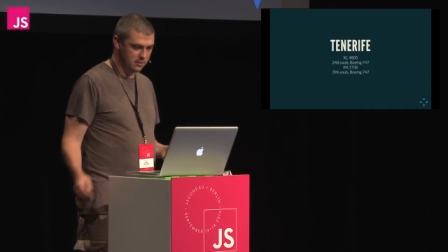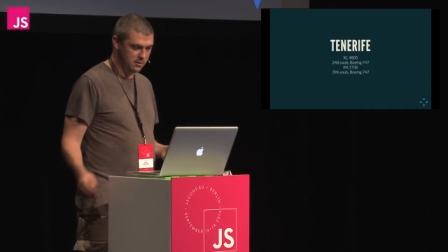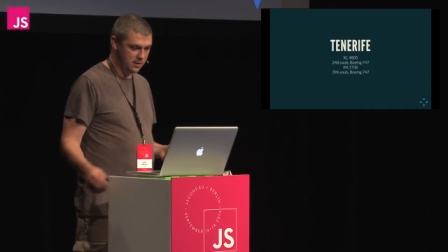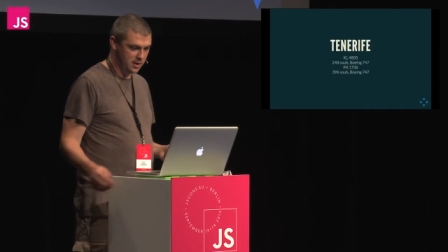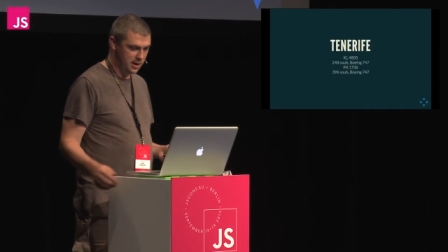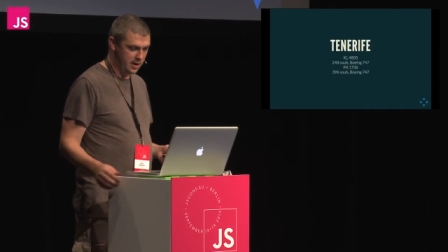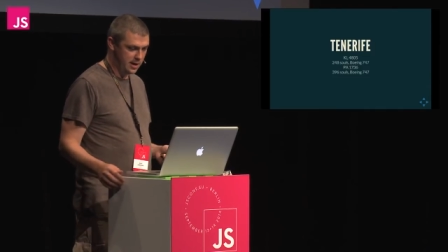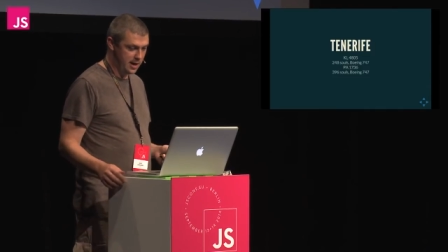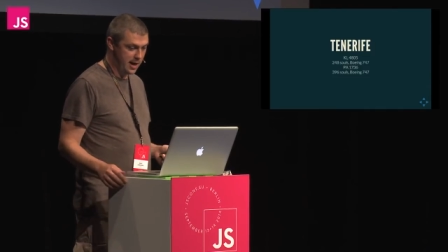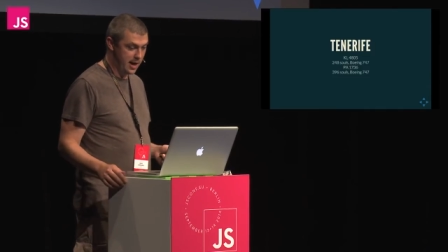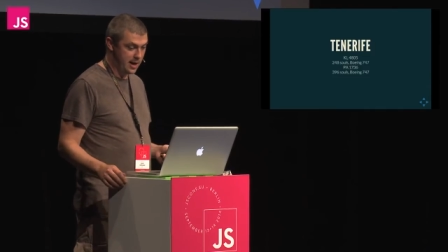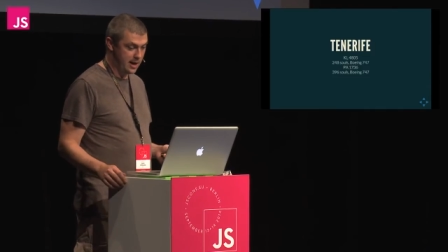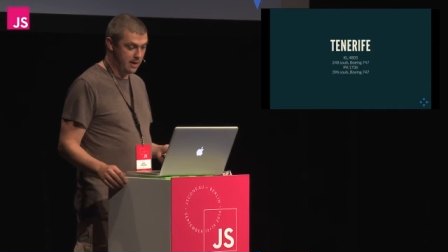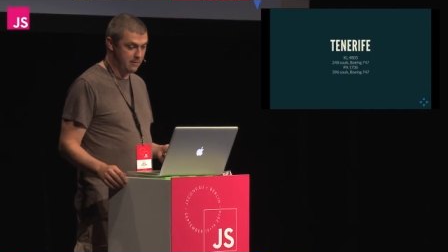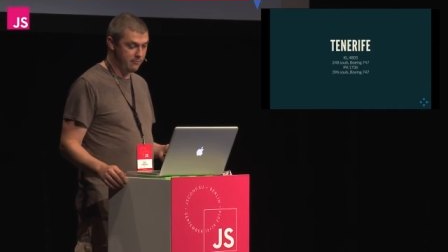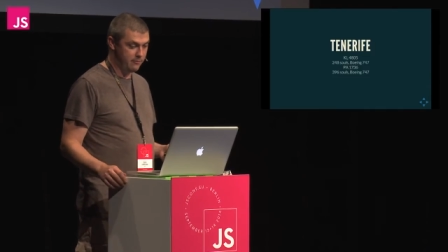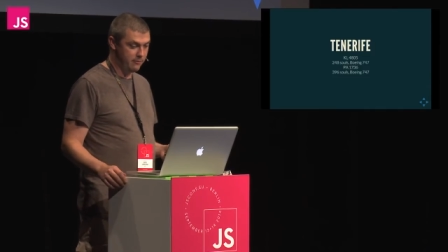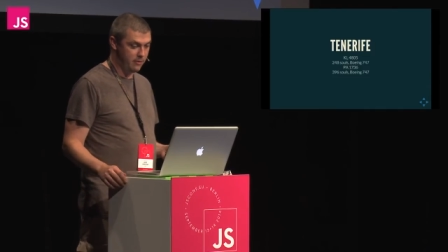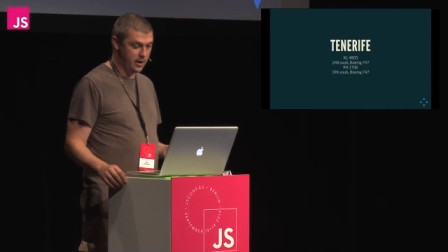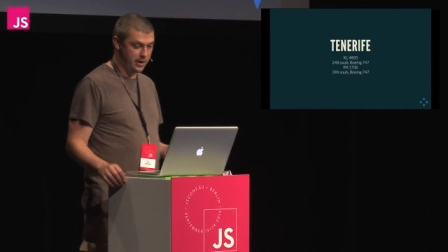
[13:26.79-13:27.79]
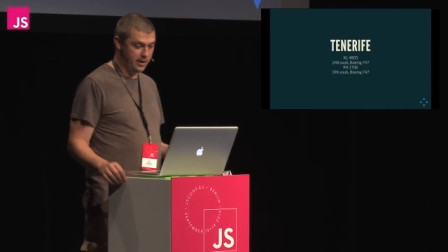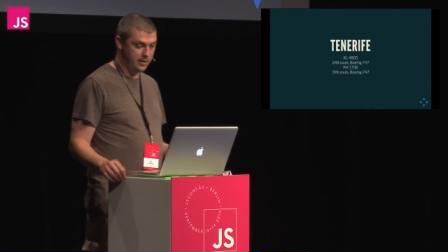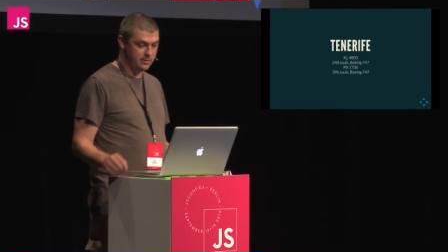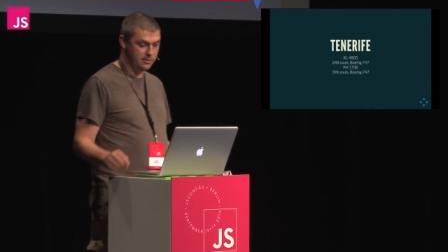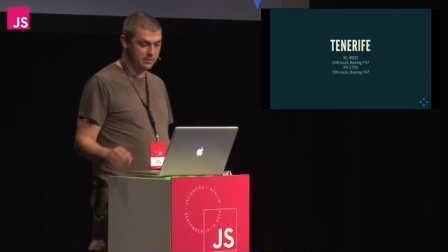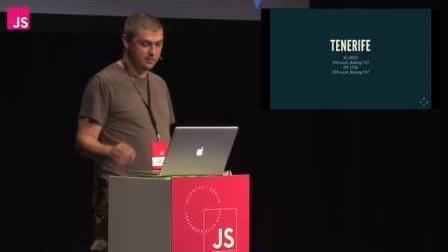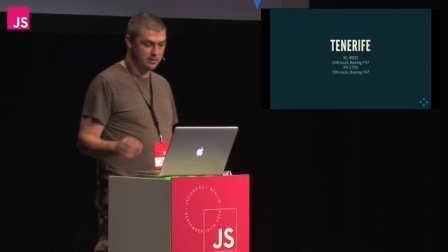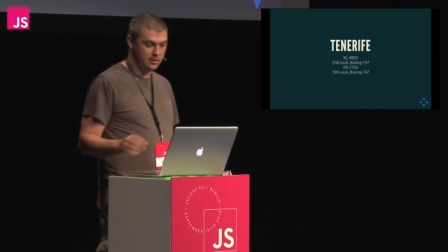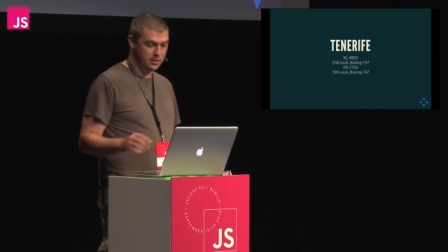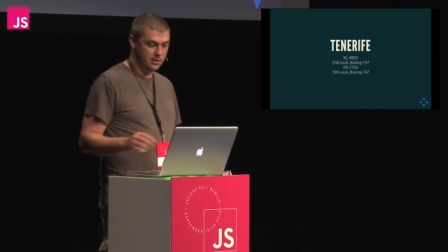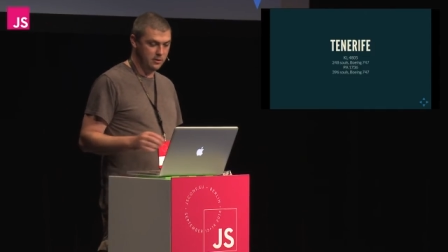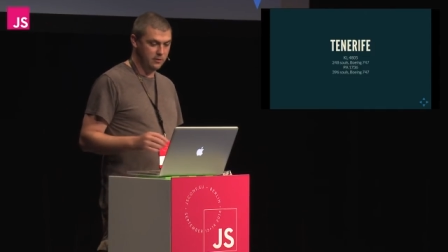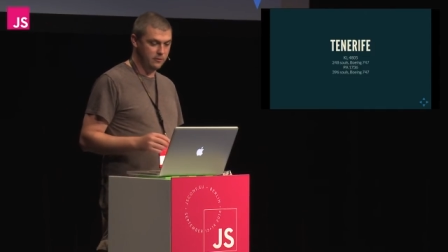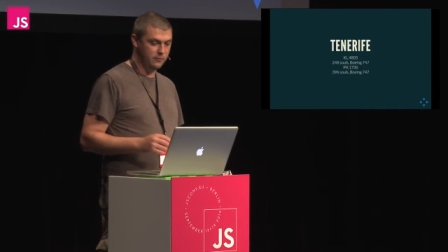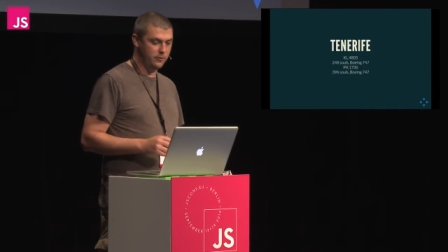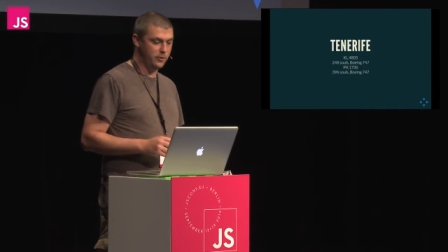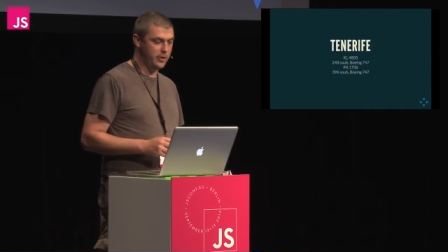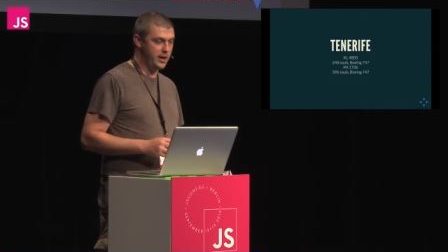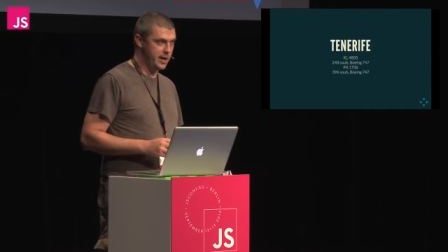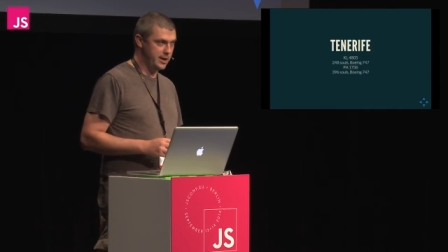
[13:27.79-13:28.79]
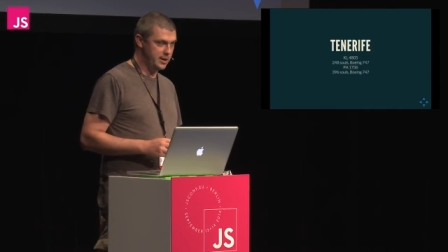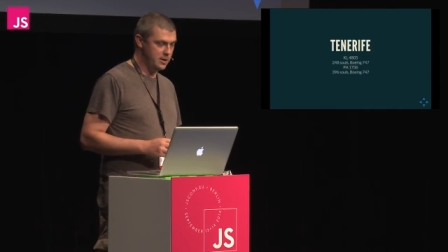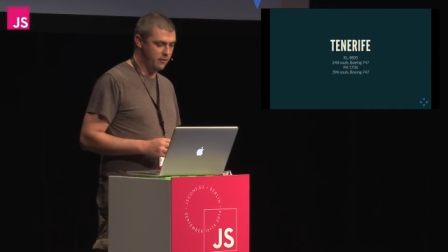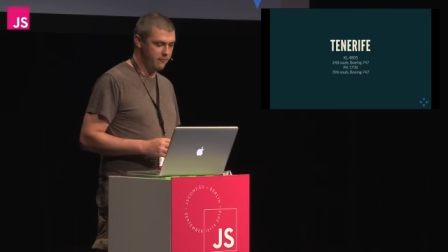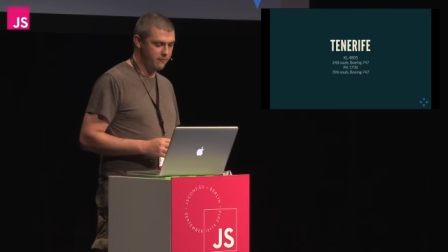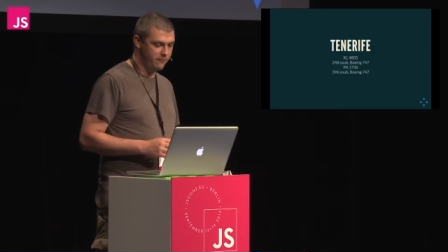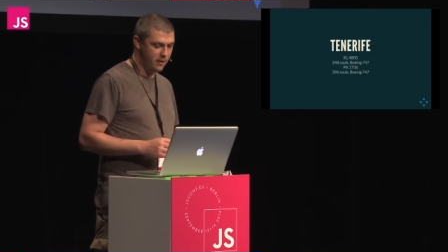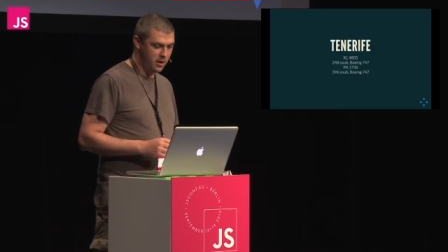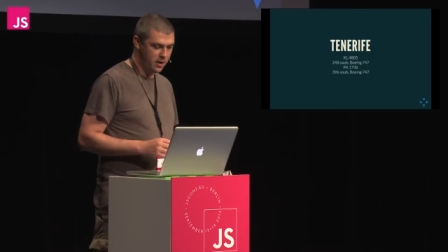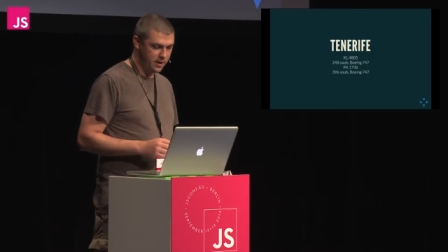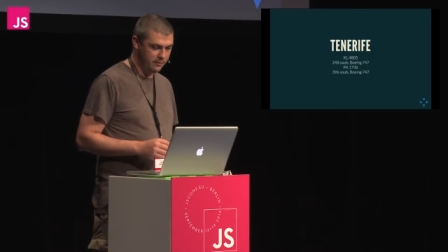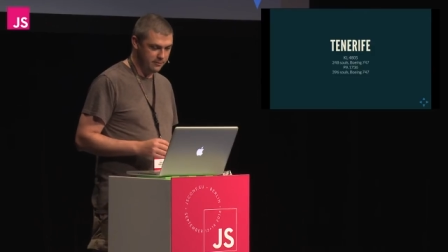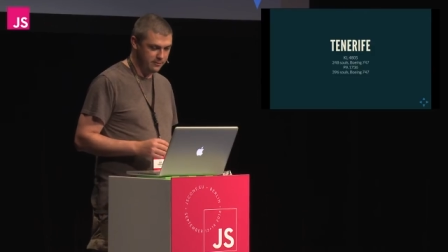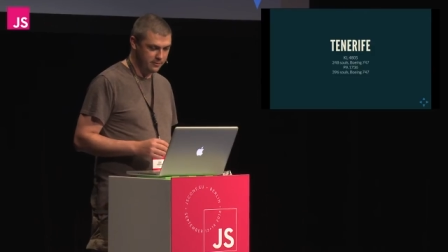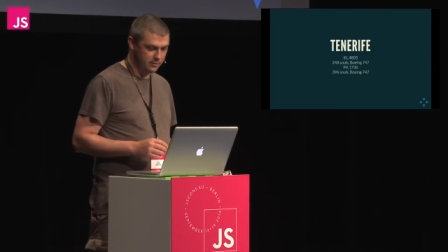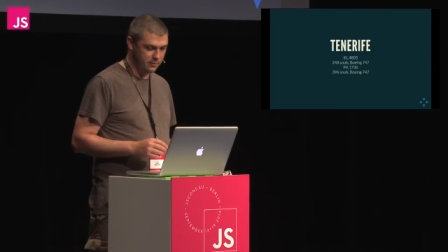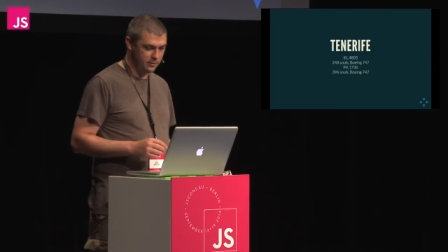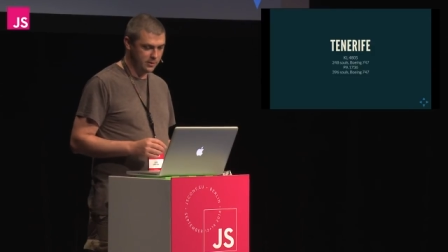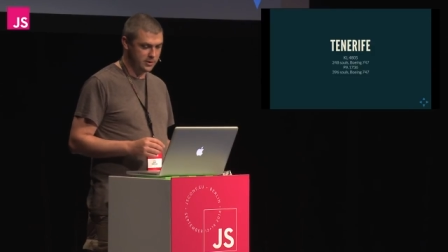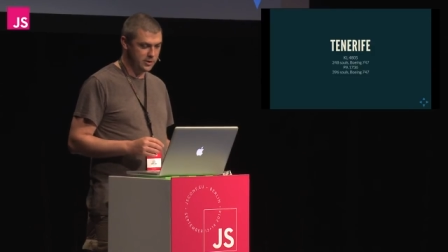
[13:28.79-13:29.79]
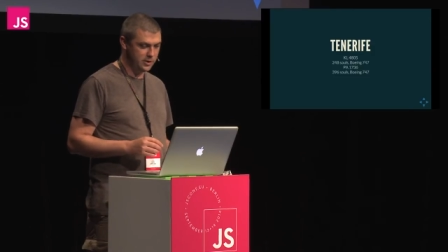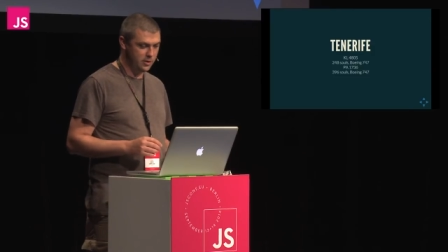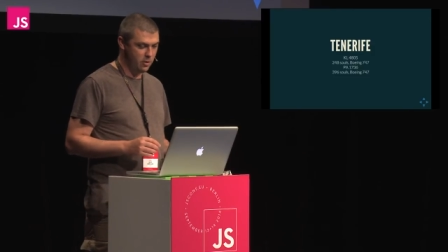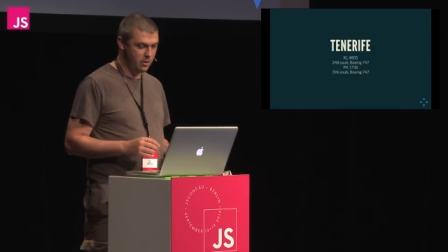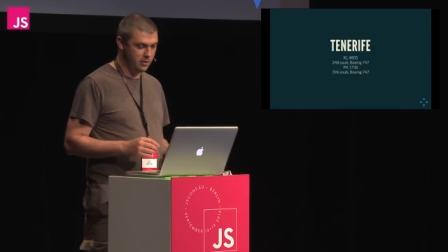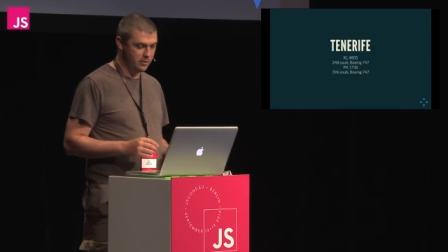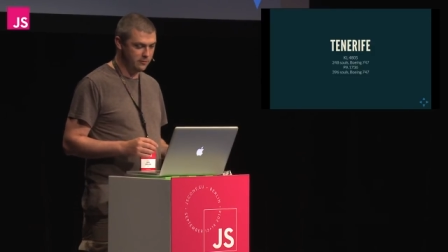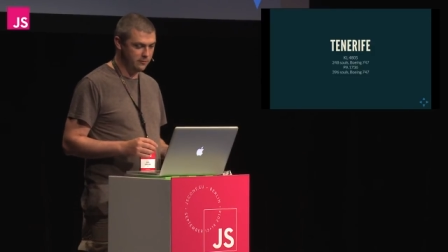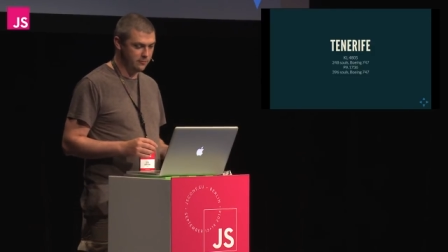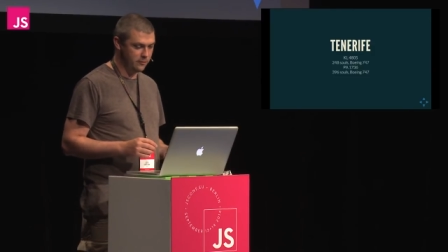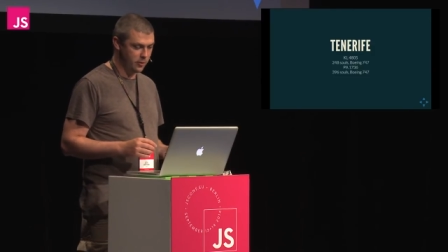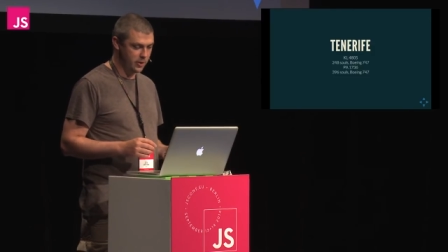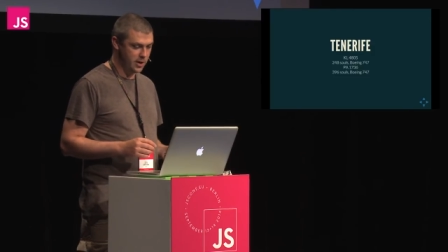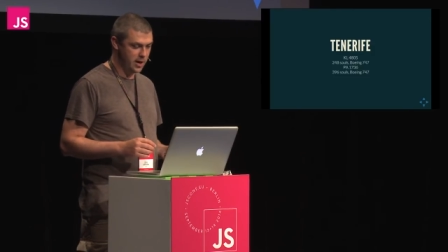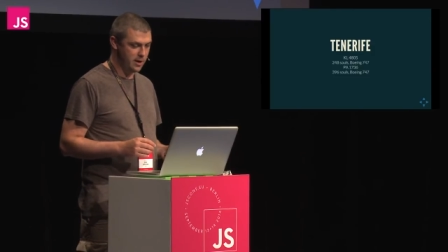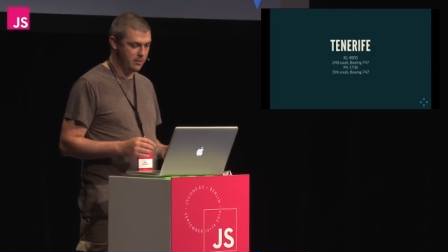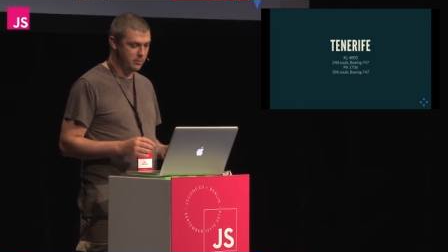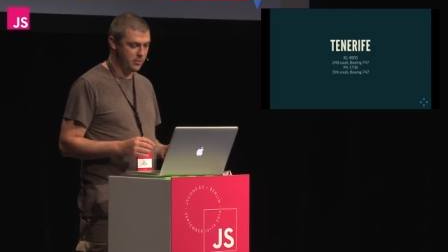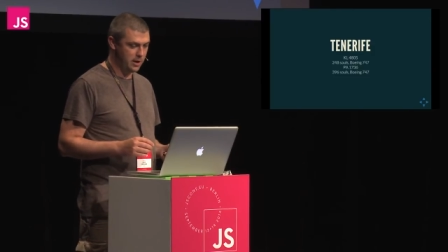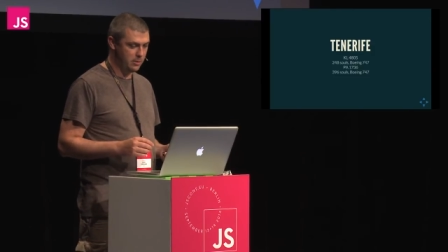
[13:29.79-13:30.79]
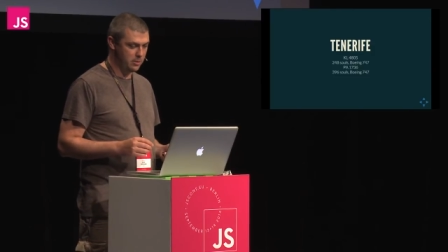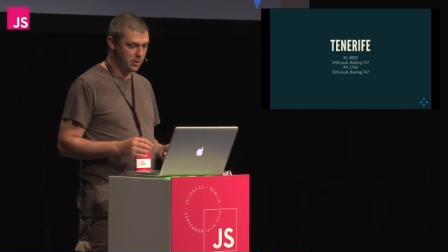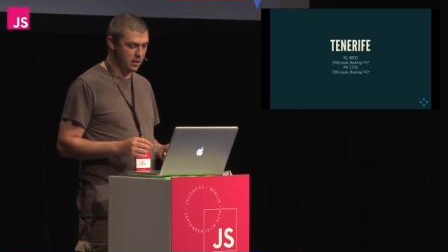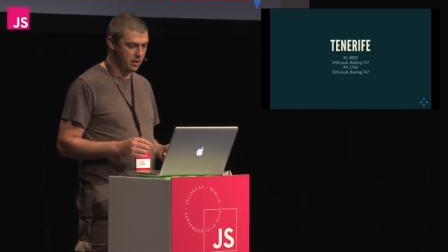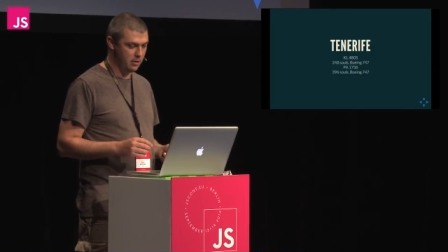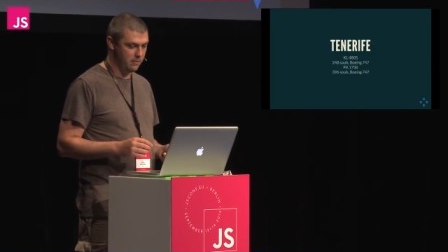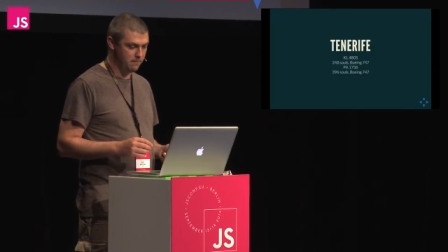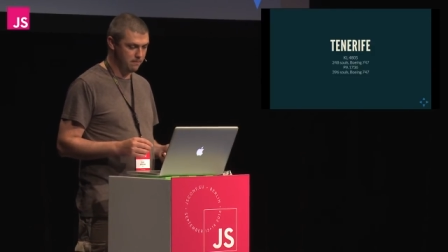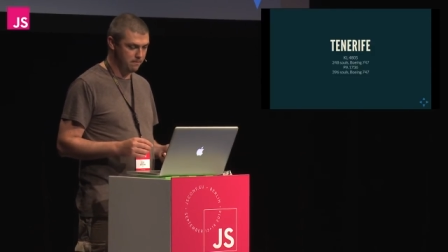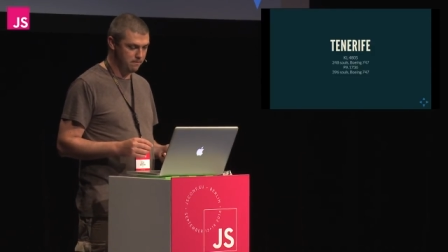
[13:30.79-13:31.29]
the KLM flight 4805 with 248 people on,